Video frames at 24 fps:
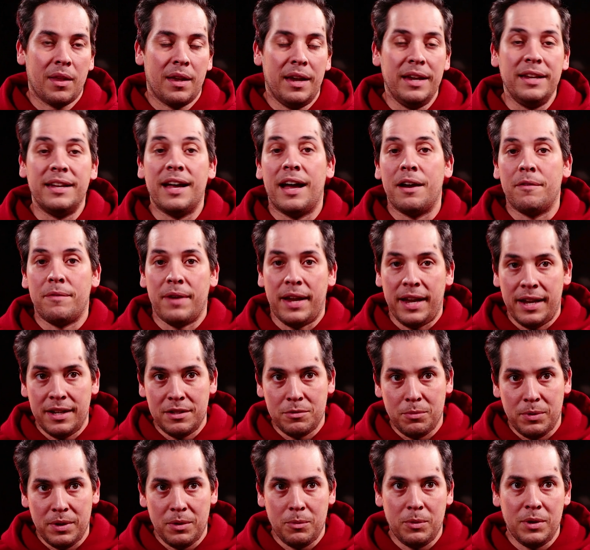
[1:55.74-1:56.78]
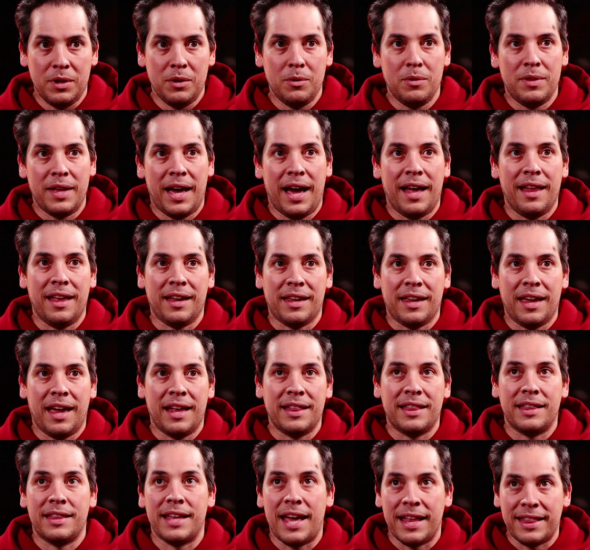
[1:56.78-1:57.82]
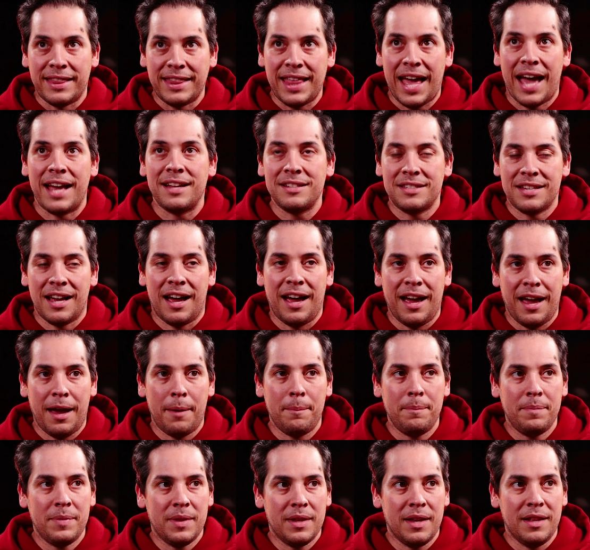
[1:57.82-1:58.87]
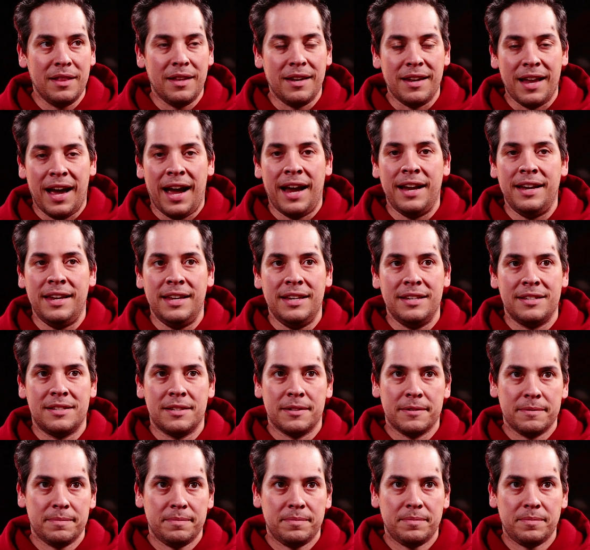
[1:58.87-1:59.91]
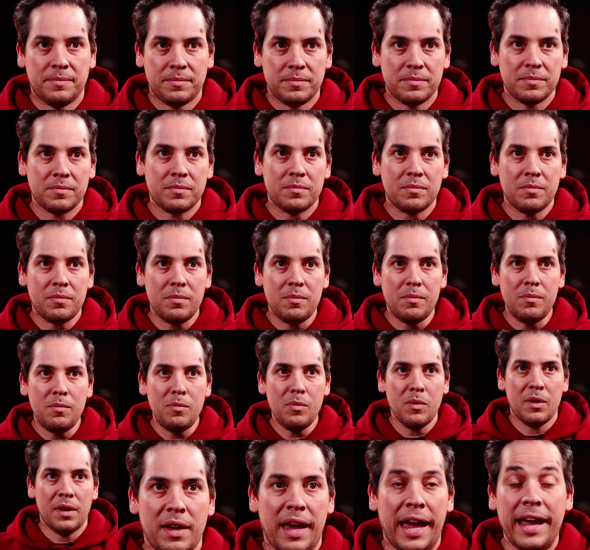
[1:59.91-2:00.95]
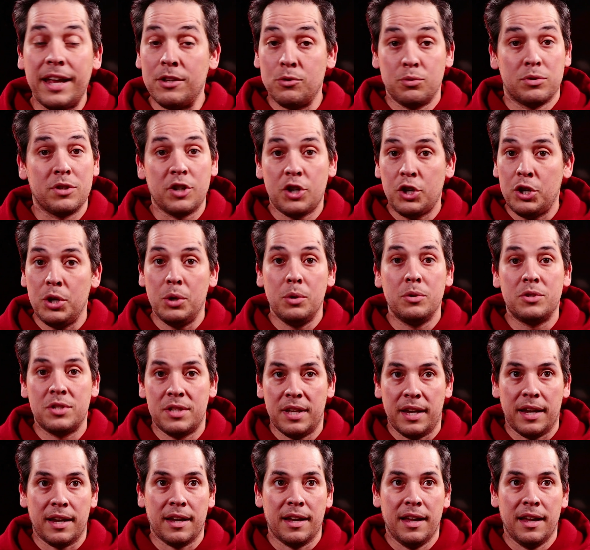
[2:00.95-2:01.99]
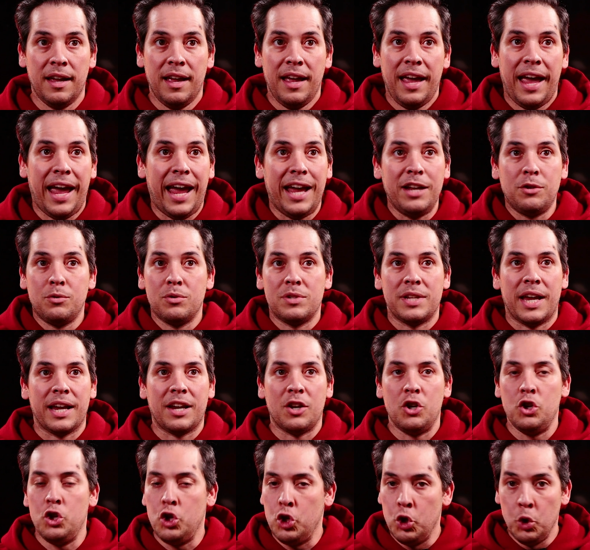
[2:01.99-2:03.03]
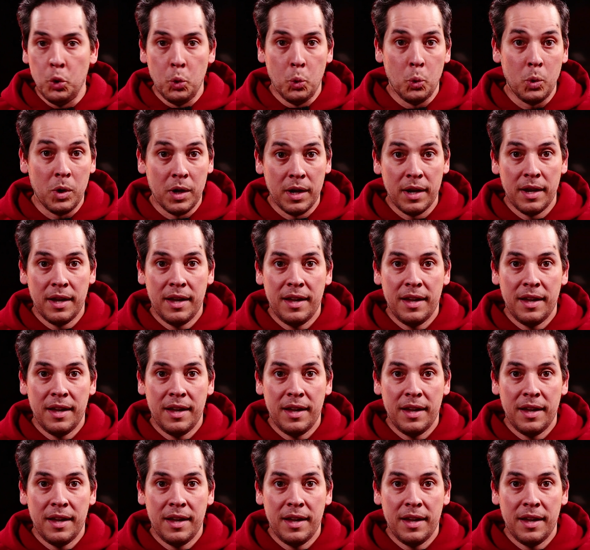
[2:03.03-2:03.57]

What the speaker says: He died of AIDS. We knew that. Like at that time in the 90s, AIDS was a huge thing. AIDS was like new.